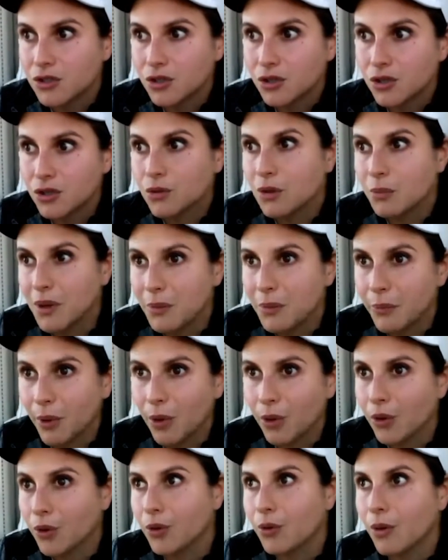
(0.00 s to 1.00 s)
to the
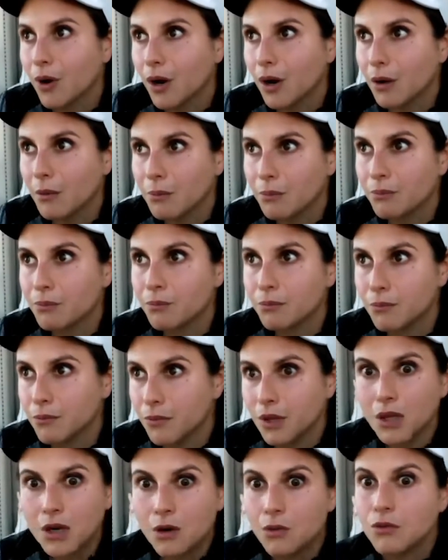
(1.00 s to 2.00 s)
people who are,
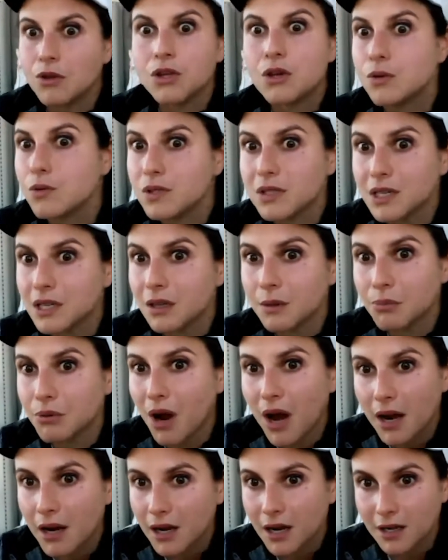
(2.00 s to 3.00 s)
using the
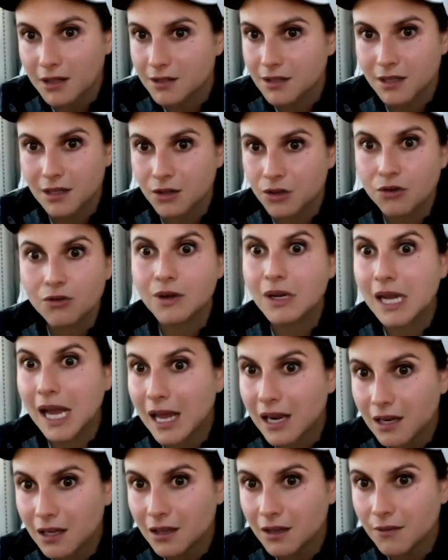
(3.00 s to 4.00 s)
products and
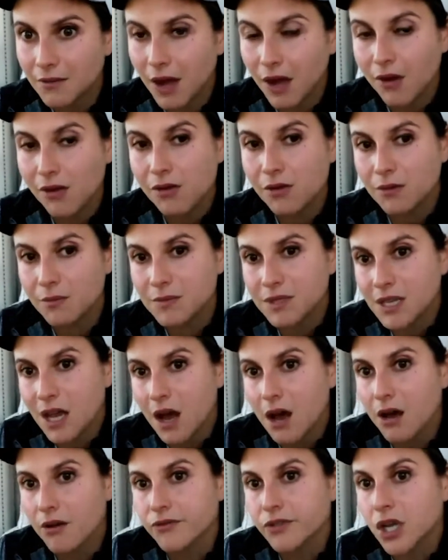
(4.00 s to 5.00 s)
creating the value
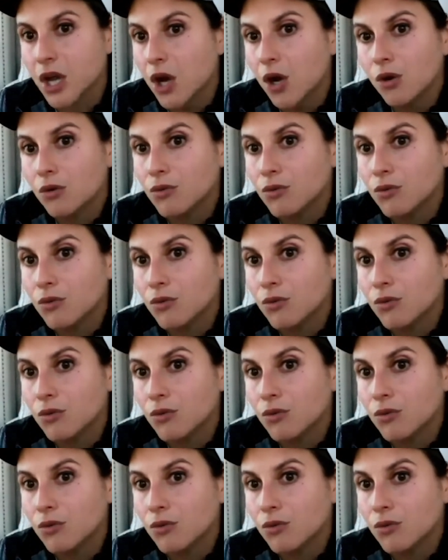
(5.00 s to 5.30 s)
themselves,